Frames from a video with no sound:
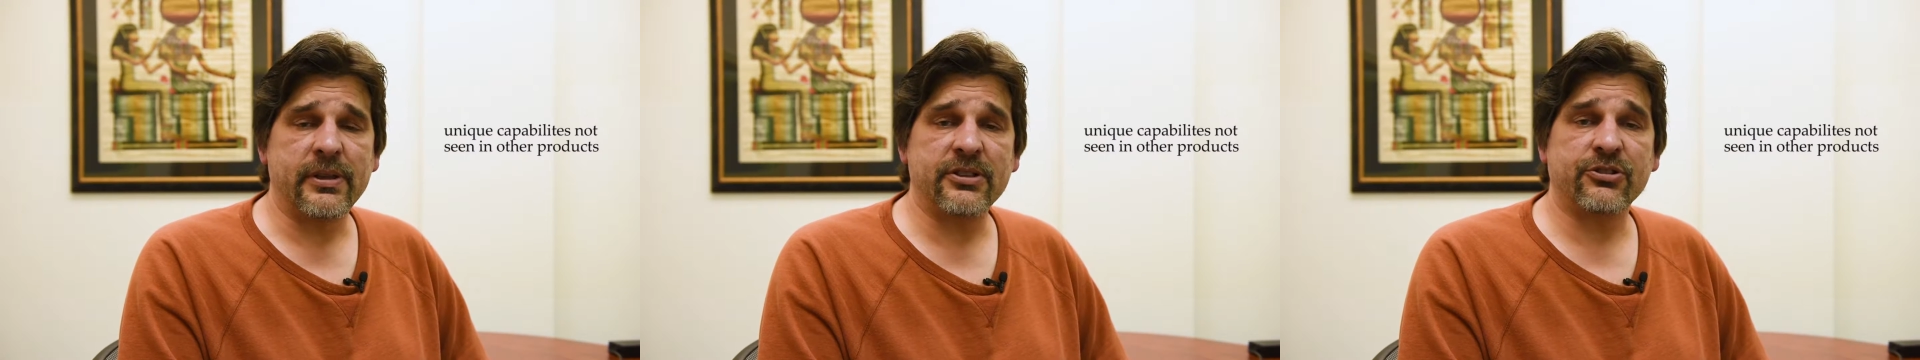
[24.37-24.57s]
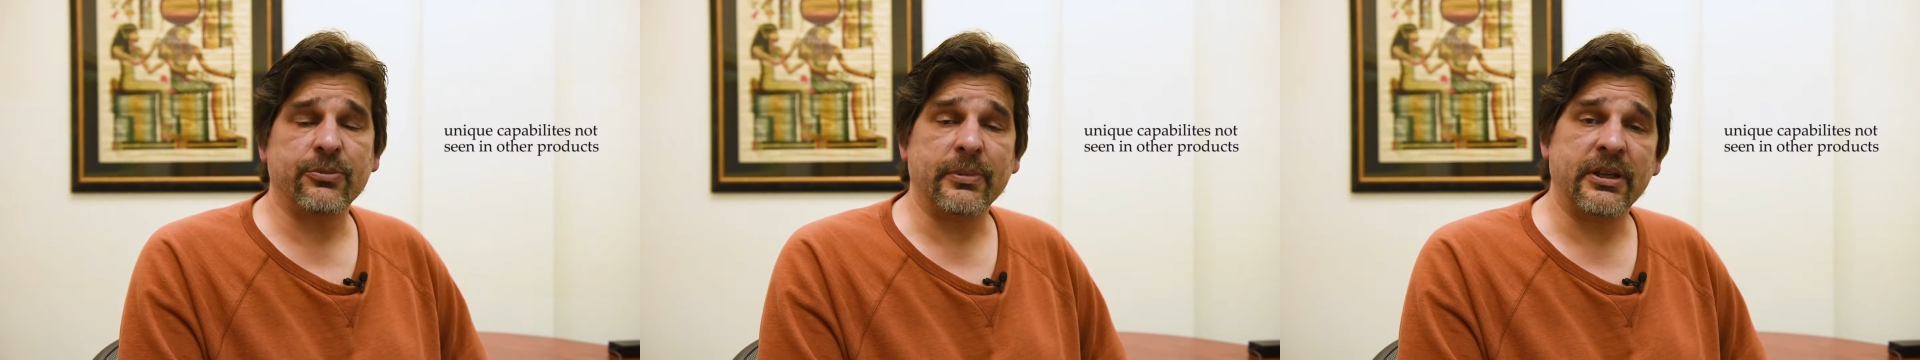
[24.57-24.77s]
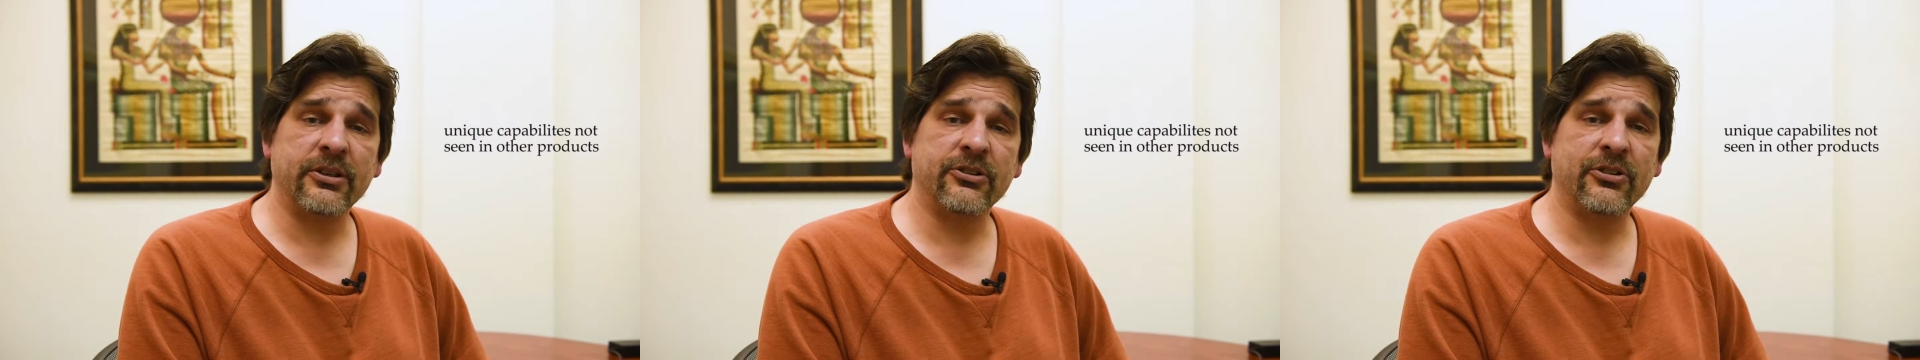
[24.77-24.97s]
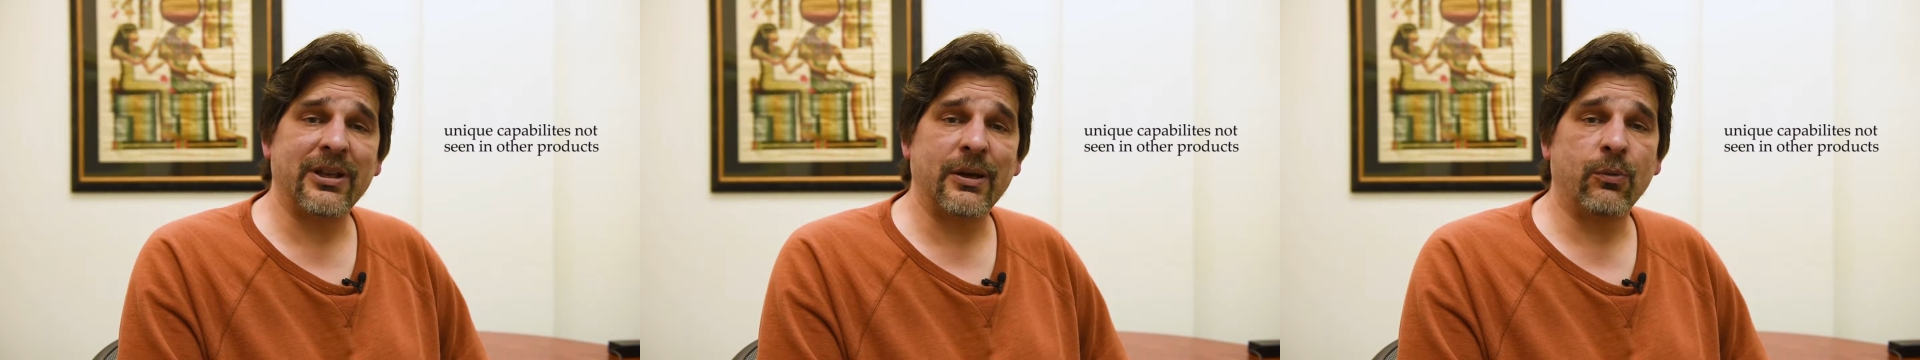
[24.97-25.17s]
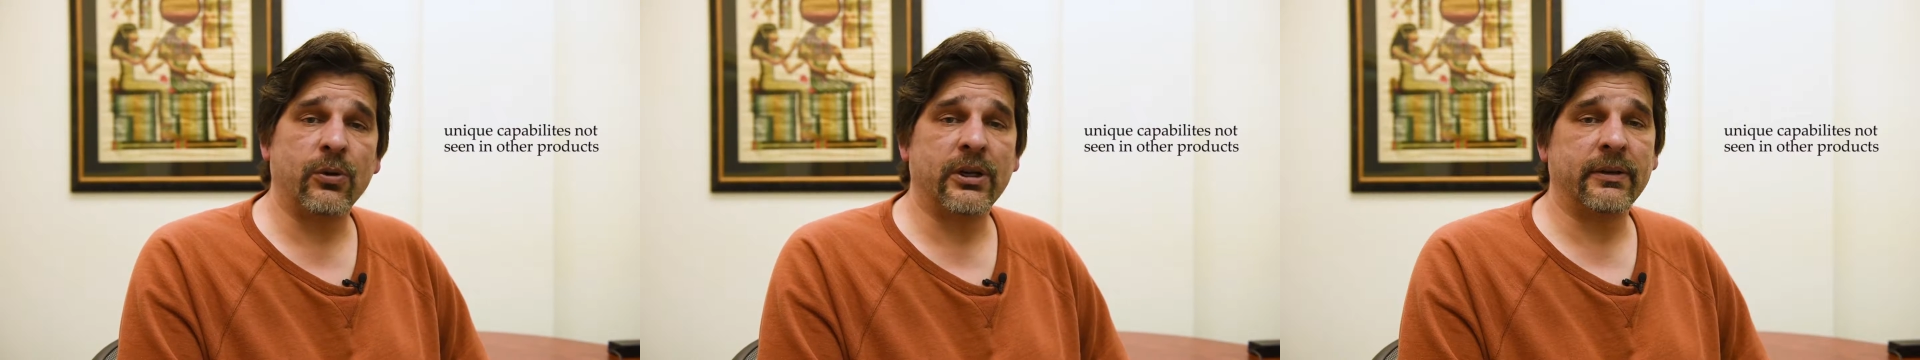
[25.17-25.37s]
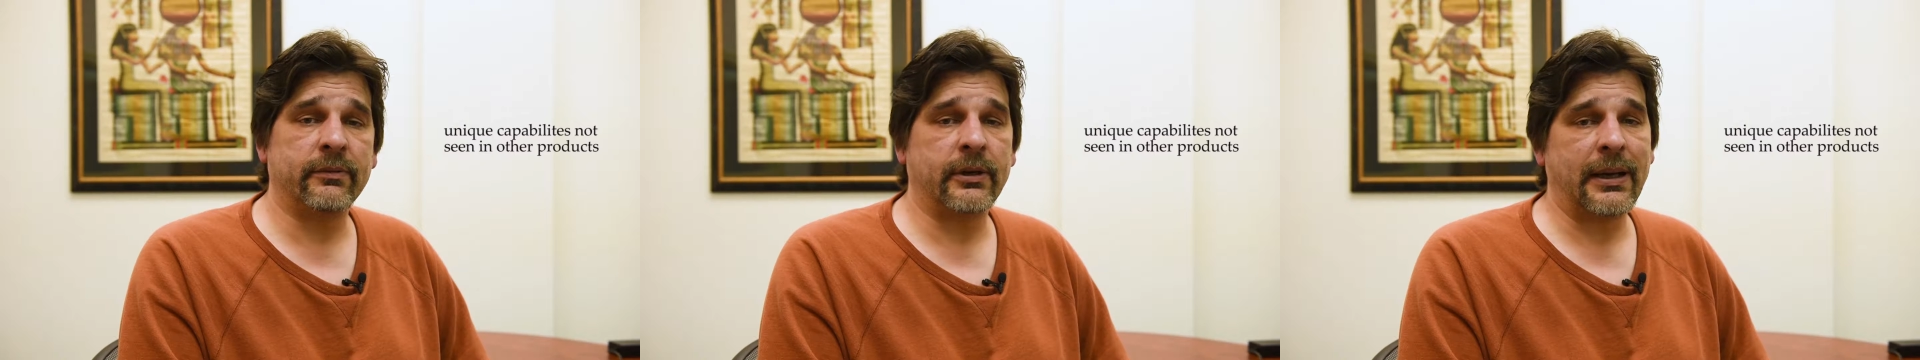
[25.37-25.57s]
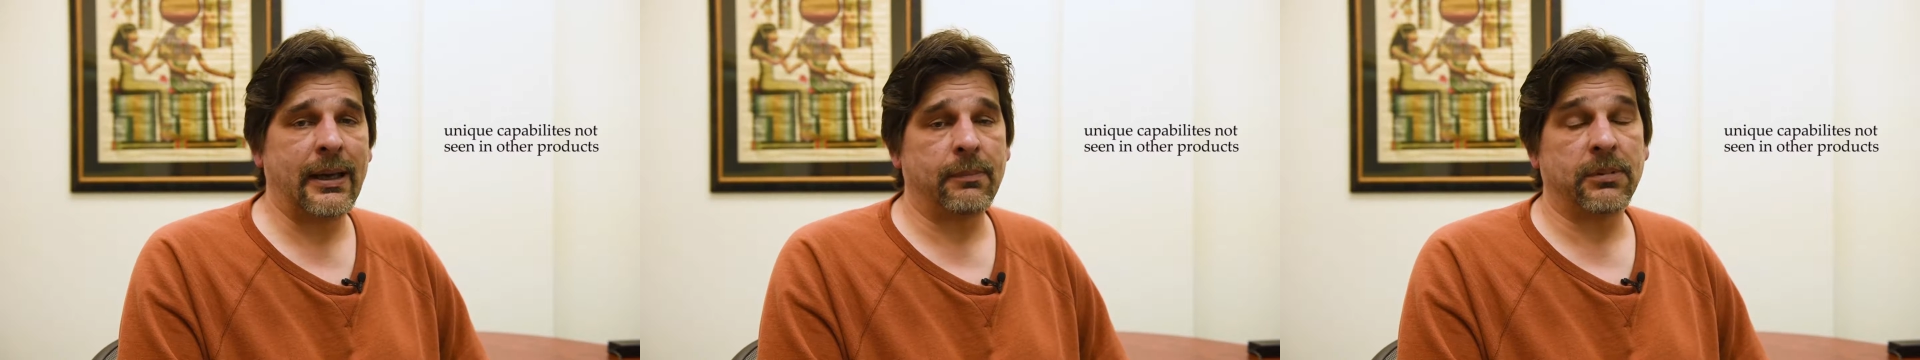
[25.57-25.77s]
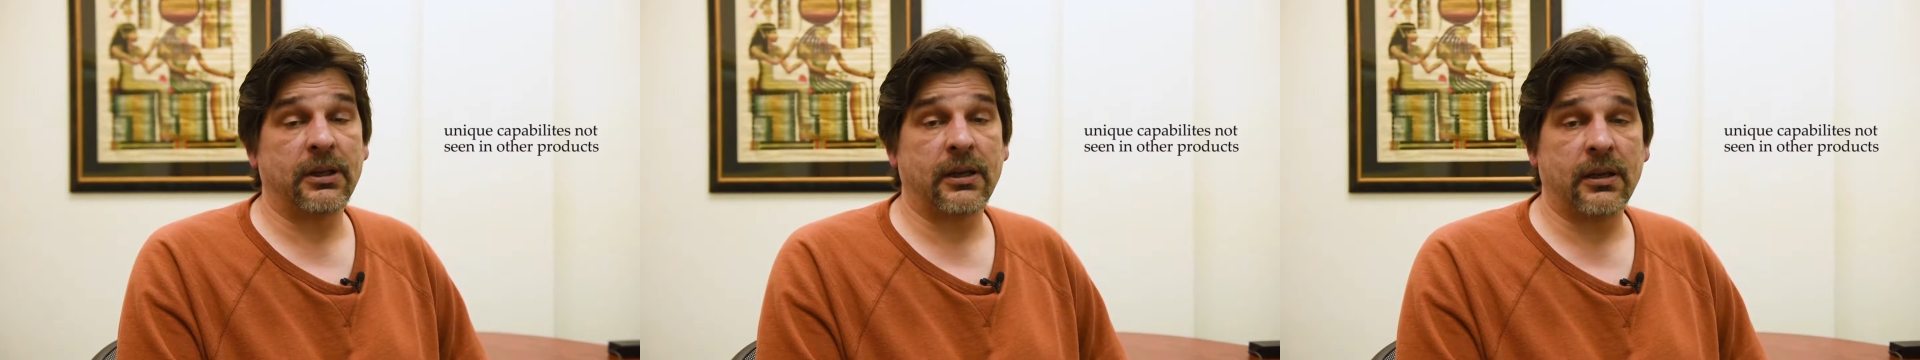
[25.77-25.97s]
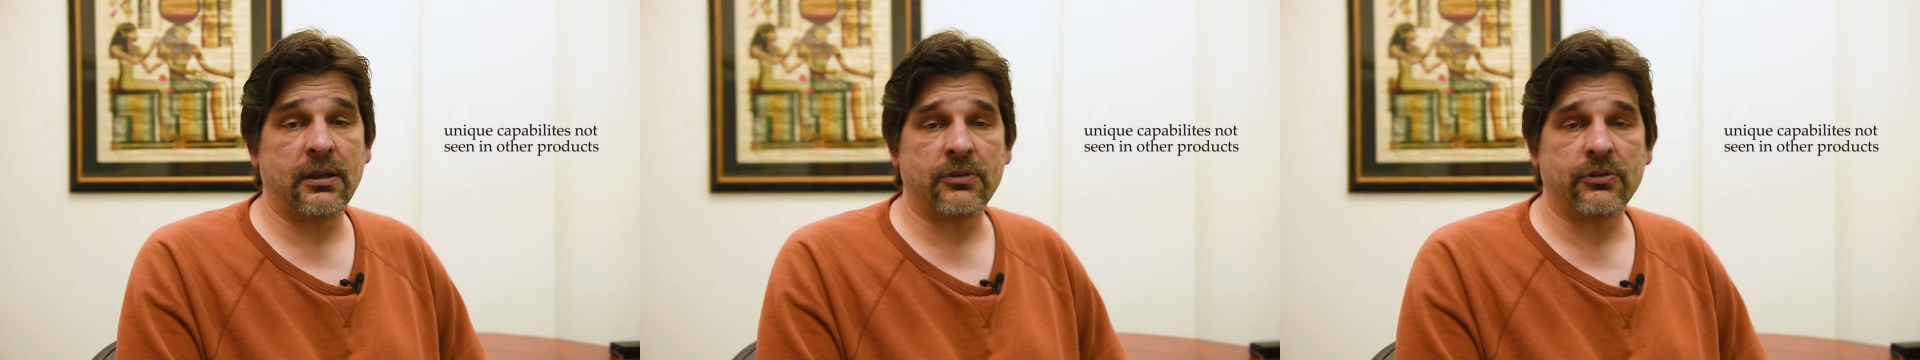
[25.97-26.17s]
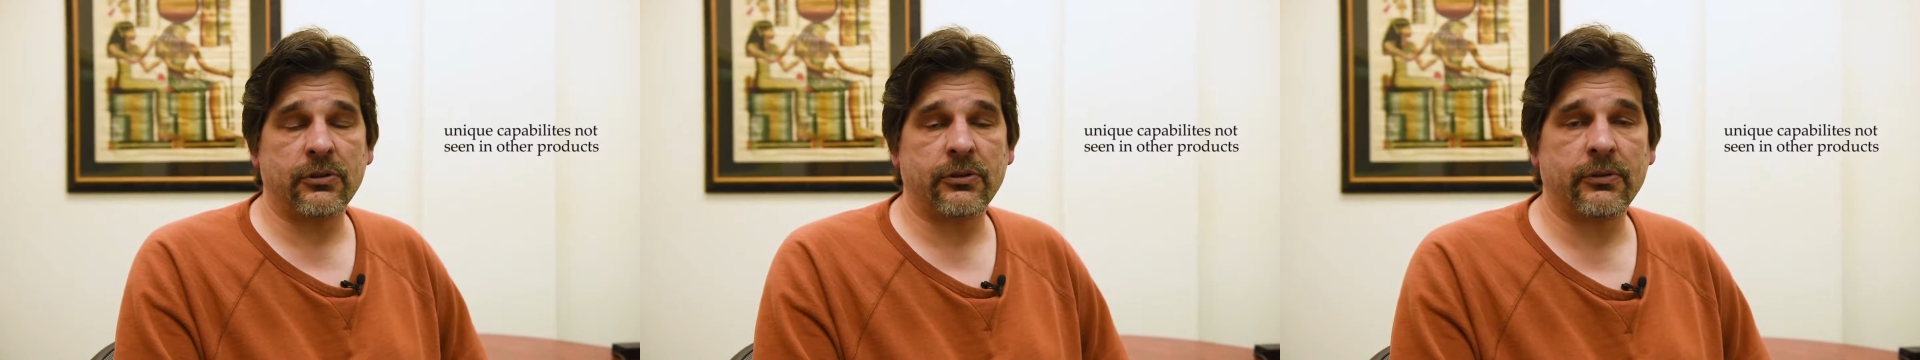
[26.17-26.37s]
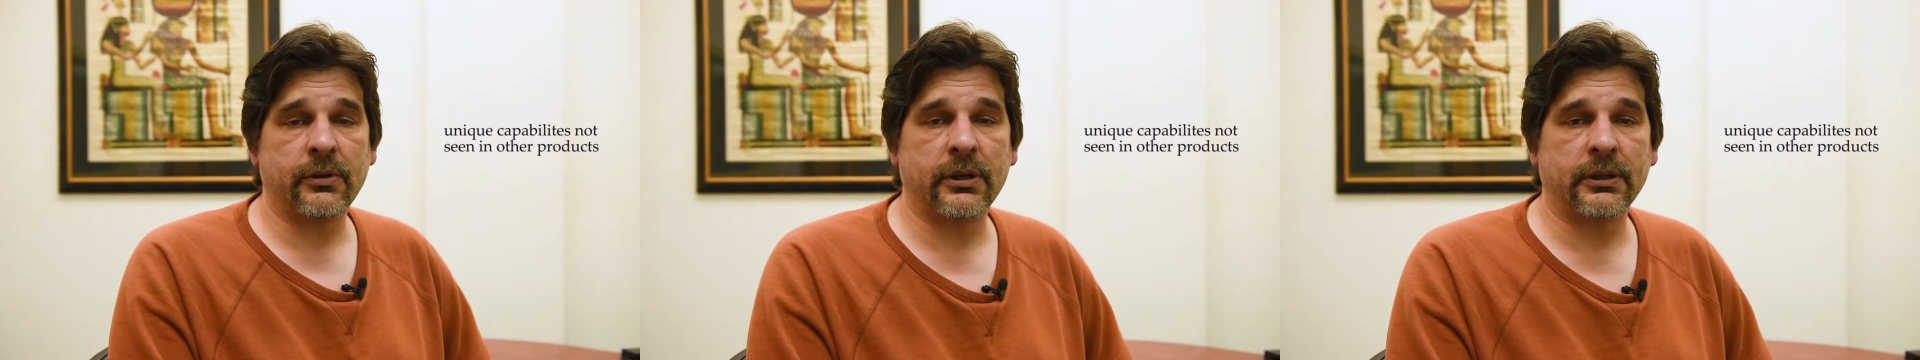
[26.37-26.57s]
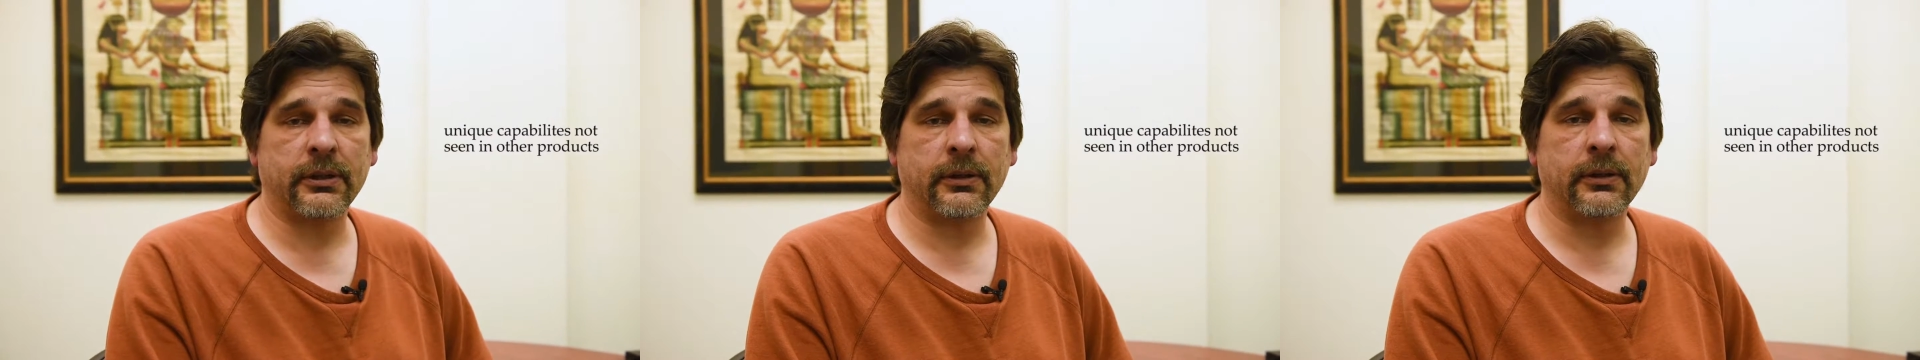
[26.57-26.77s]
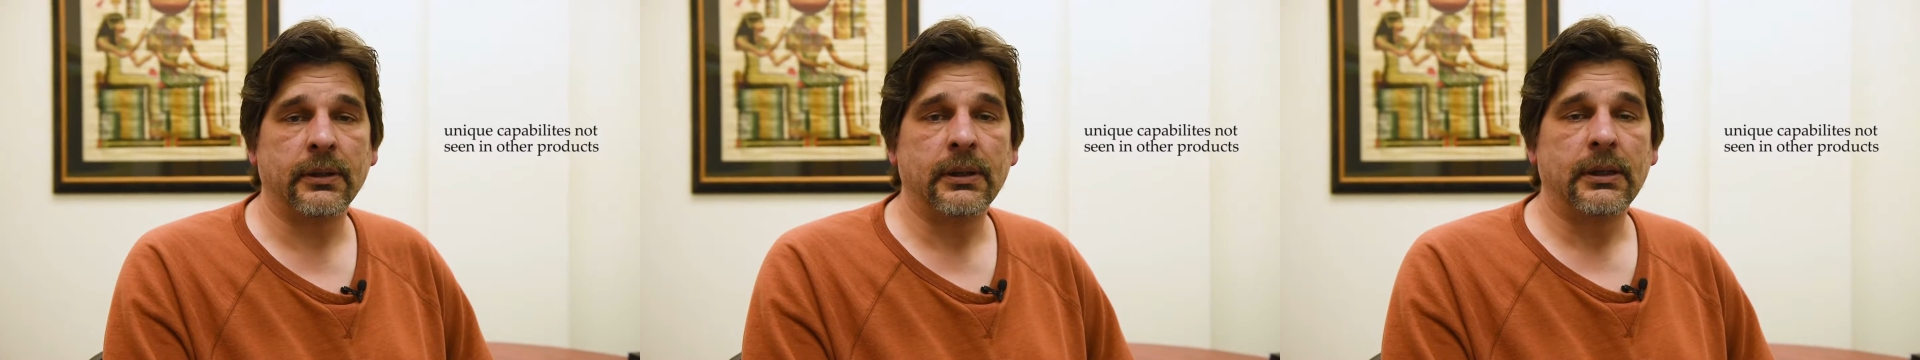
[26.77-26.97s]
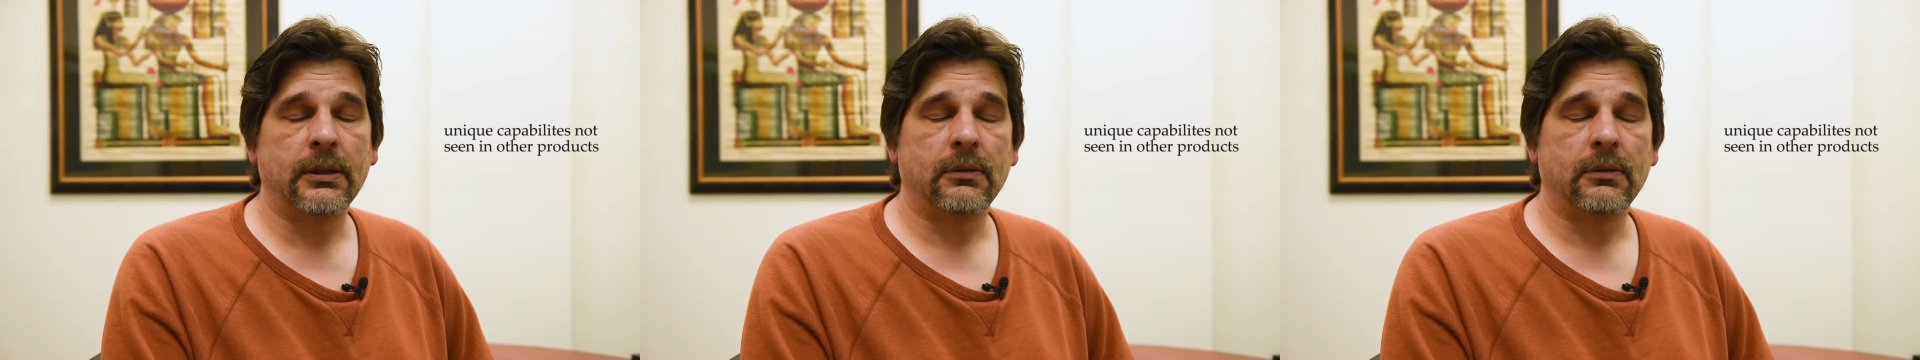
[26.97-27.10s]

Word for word: This means that whatever applications are on there,